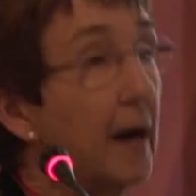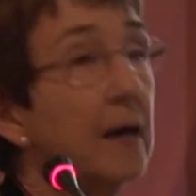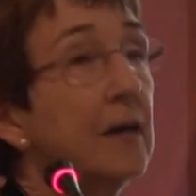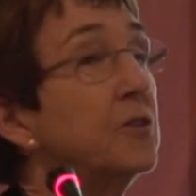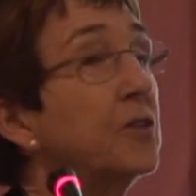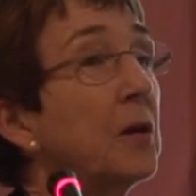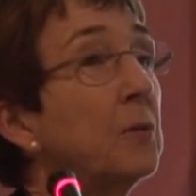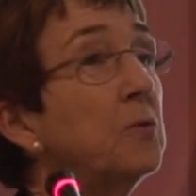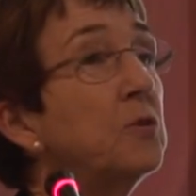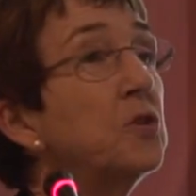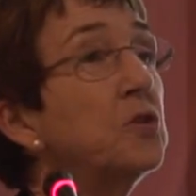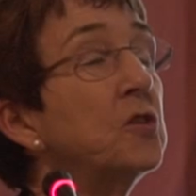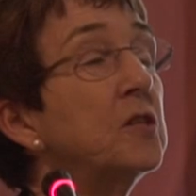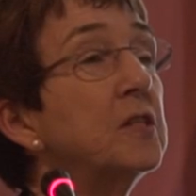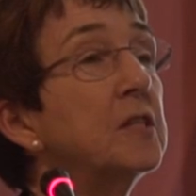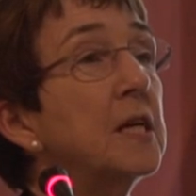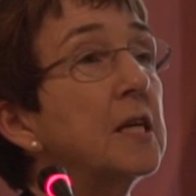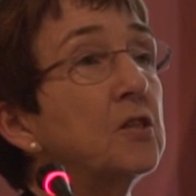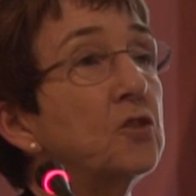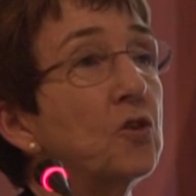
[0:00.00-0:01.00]
So I want to
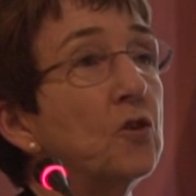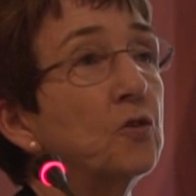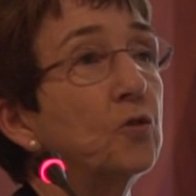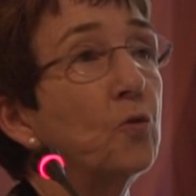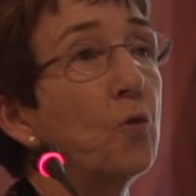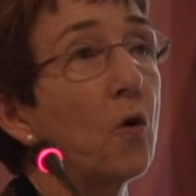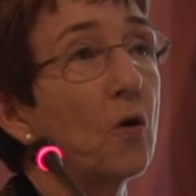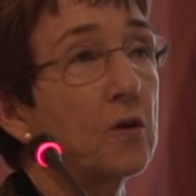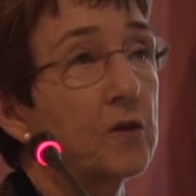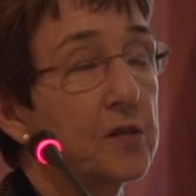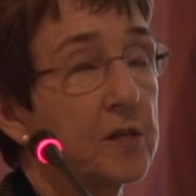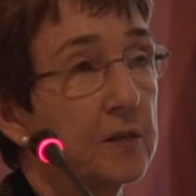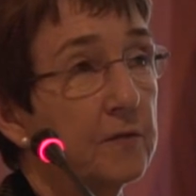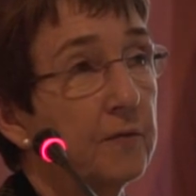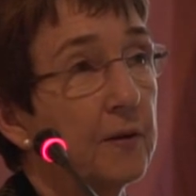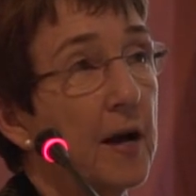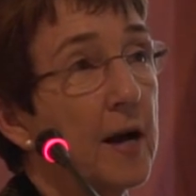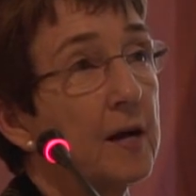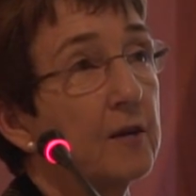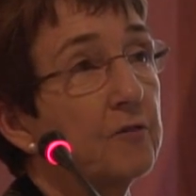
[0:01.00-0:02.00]
just touch on quality of
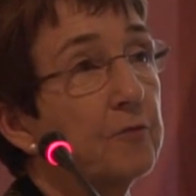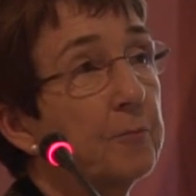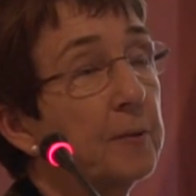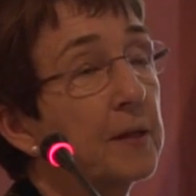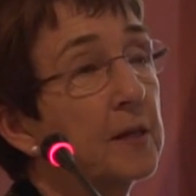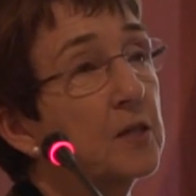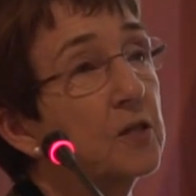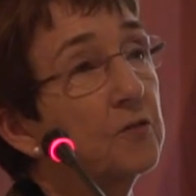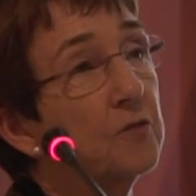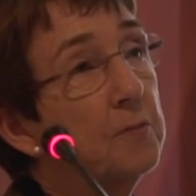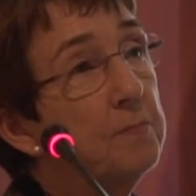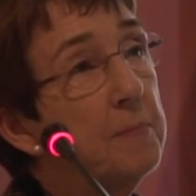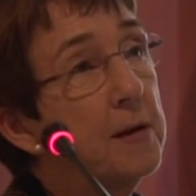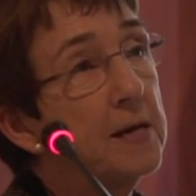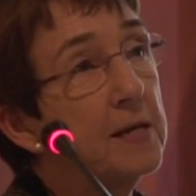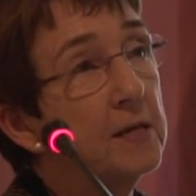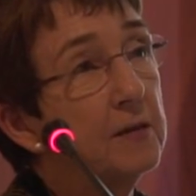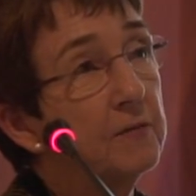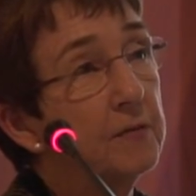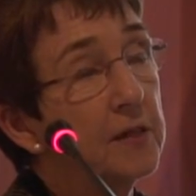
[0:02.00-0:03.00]
life, because for
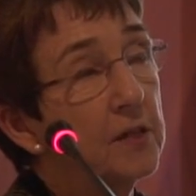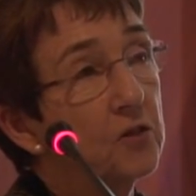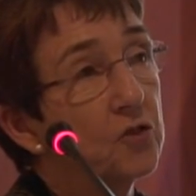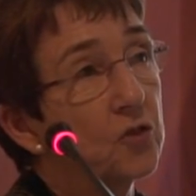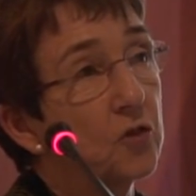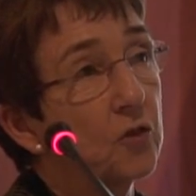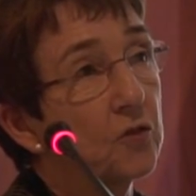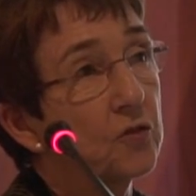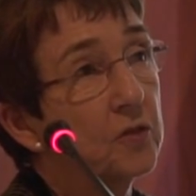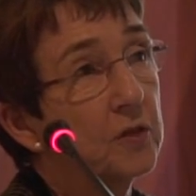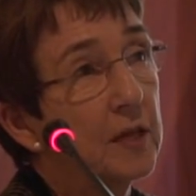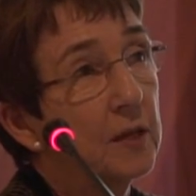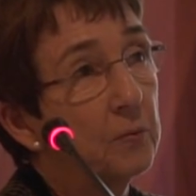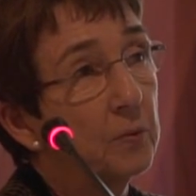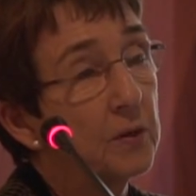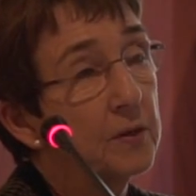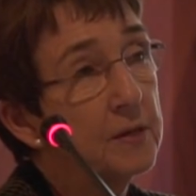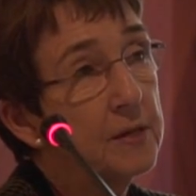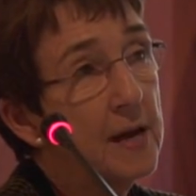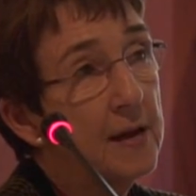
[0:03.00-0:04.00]
many of these children, they
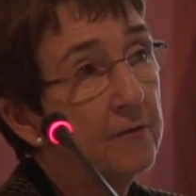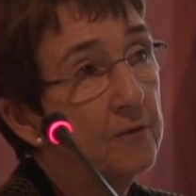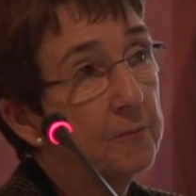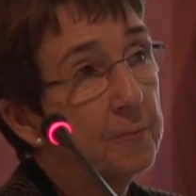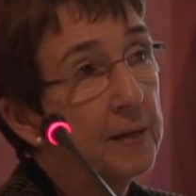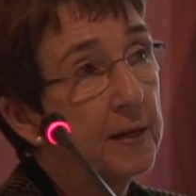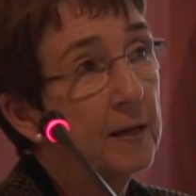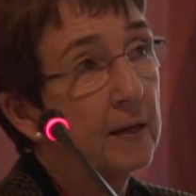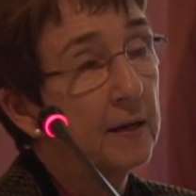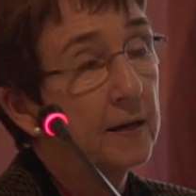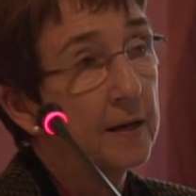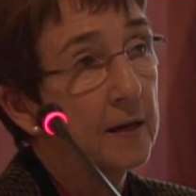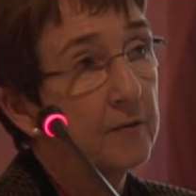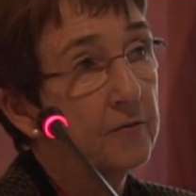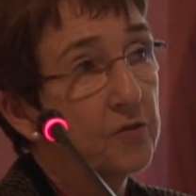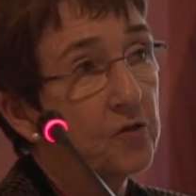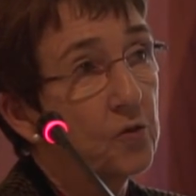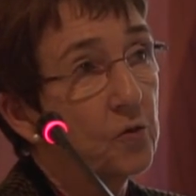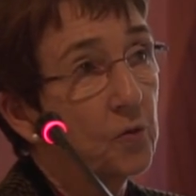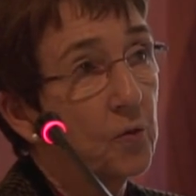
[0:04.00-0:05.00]
will never be ill
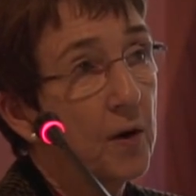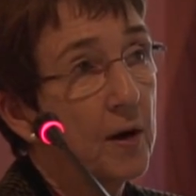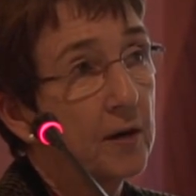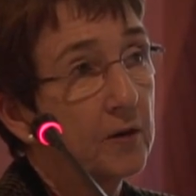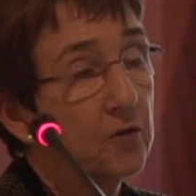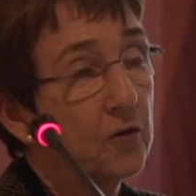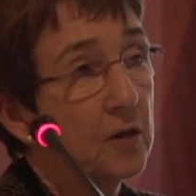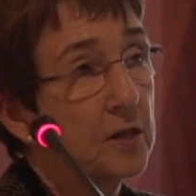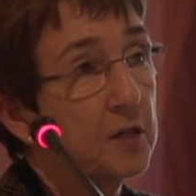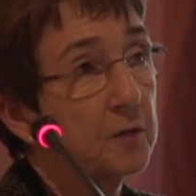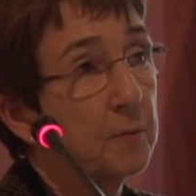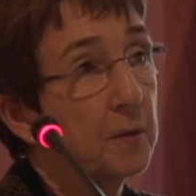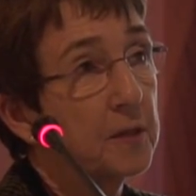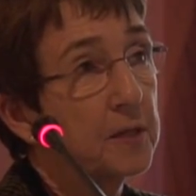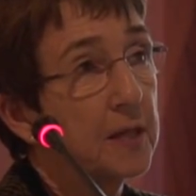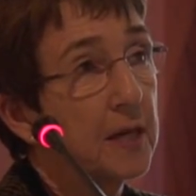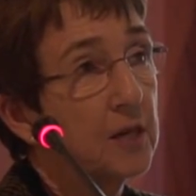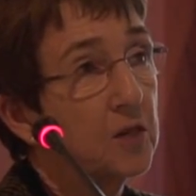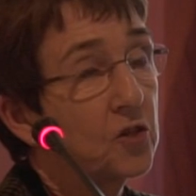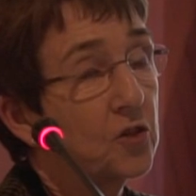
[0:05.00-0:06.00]
enough to require
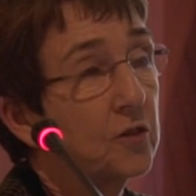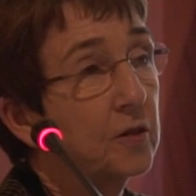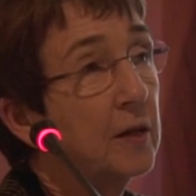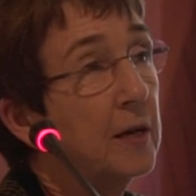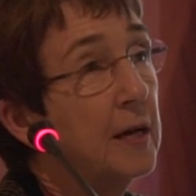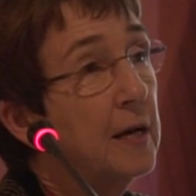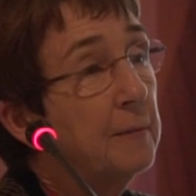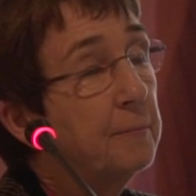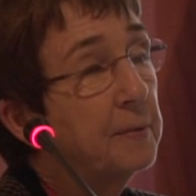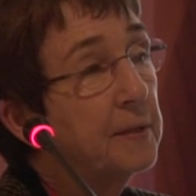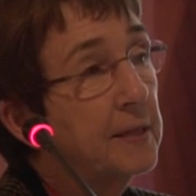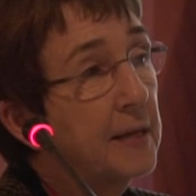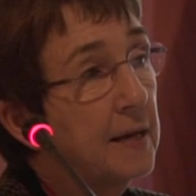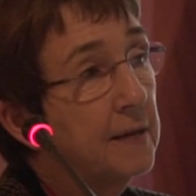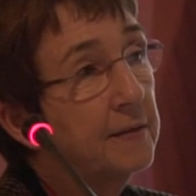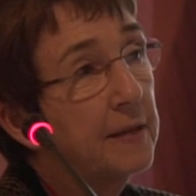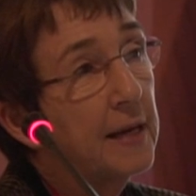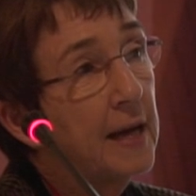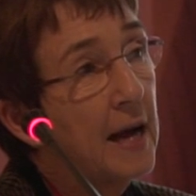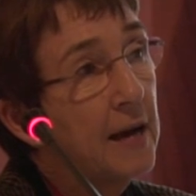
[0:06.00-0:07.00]
transplantation, but
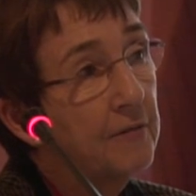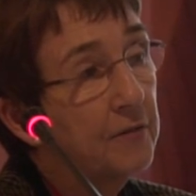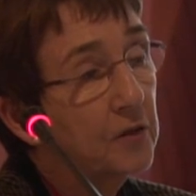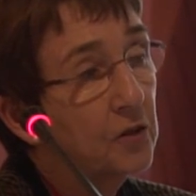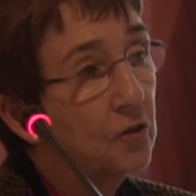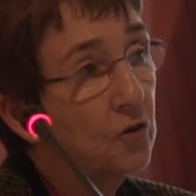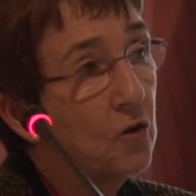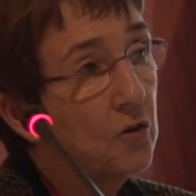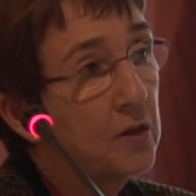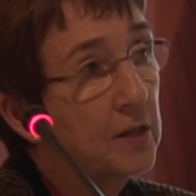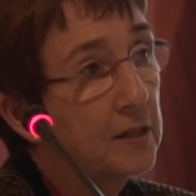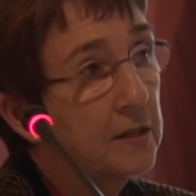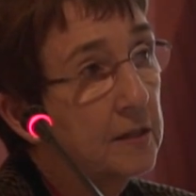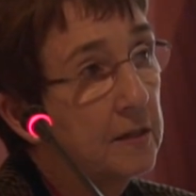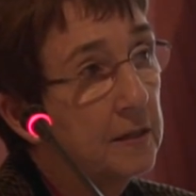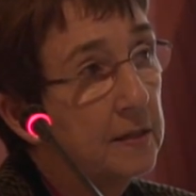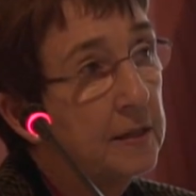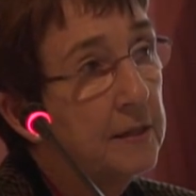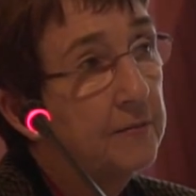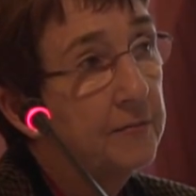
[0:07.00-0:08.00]
yet they have a
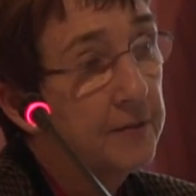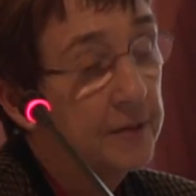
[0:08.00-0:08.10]
chronic liver